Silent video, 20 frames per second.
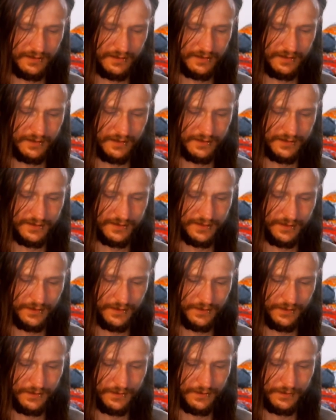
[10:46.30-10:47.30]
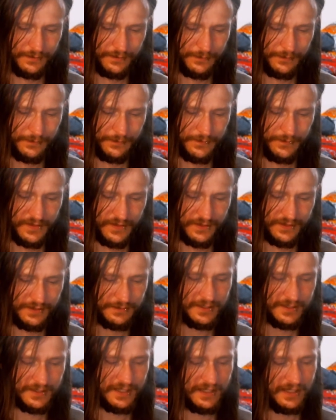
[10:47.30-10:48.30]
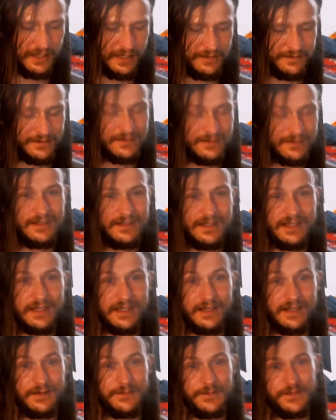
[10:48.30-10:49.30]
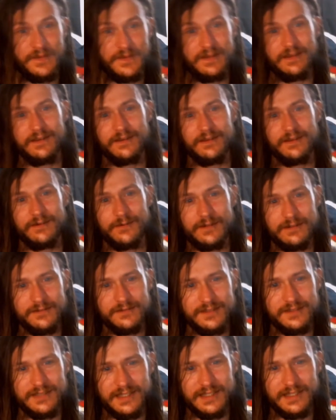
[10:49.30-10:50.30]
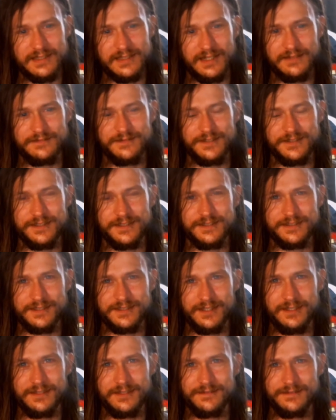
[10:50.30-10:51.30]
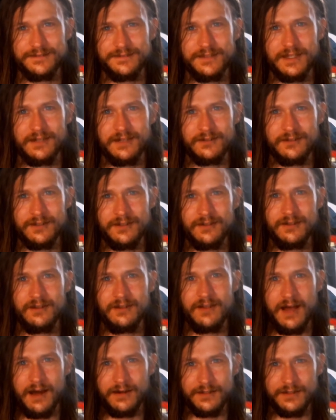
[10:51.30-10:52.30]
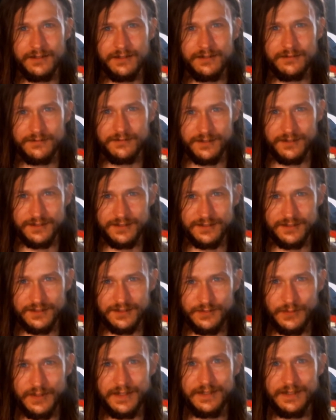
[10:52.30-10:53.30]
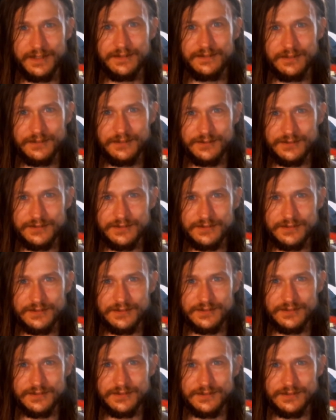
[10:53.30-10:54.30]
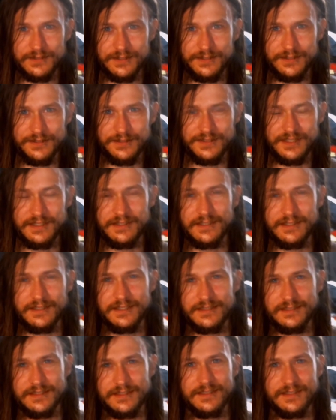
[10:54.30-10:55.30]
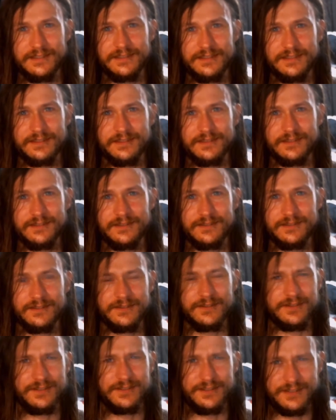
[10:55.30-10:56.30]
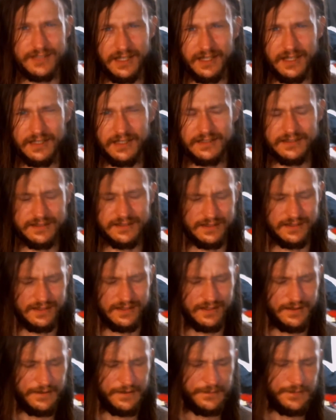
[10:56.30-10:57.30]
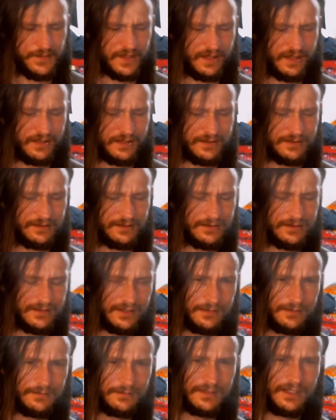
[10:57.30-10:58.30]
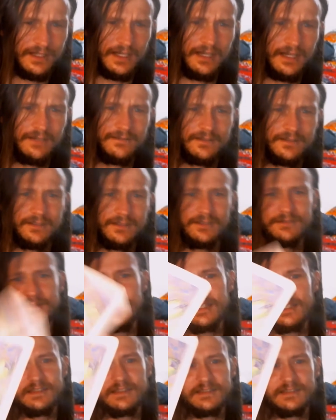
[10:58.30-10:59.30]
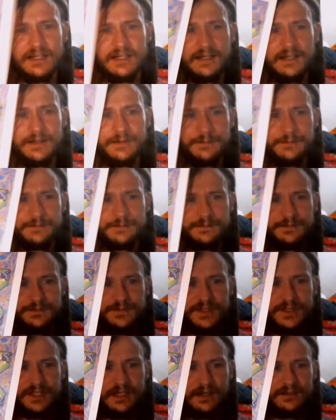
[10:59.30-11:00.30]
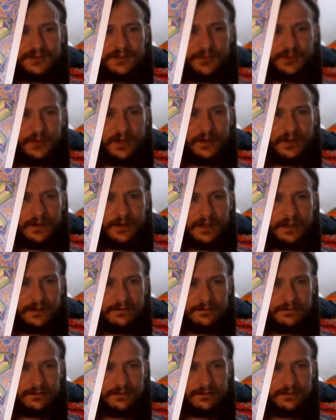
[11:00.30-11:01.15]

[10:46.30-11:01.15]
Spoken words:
And so it seems like whenever you take time for yourself, that will allow the universe to bring you those little synchronicities, those little signs. And so it seems like after you've taken time to contemplate whatever